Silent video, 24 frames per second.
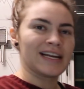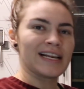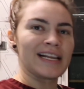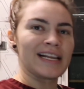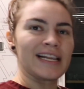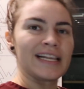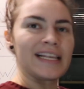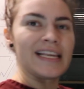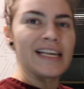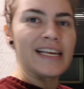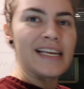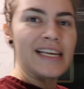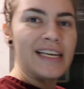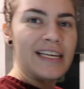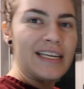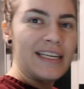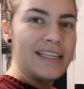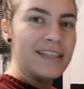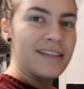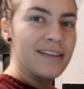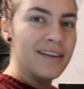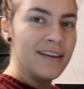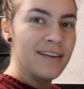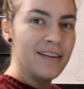
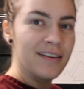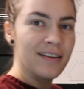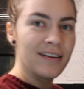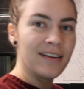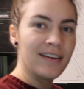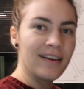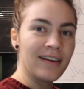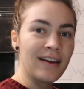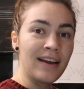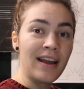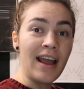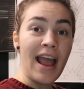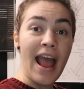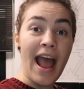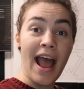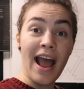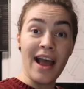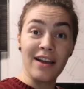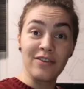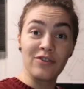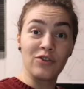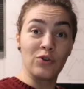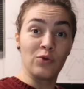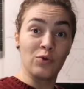Clean
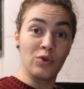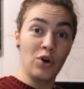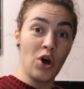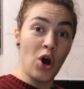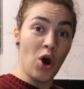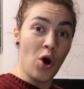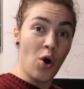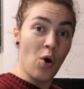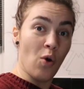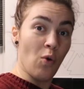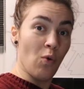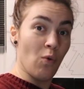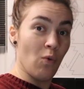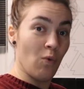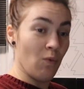as you go.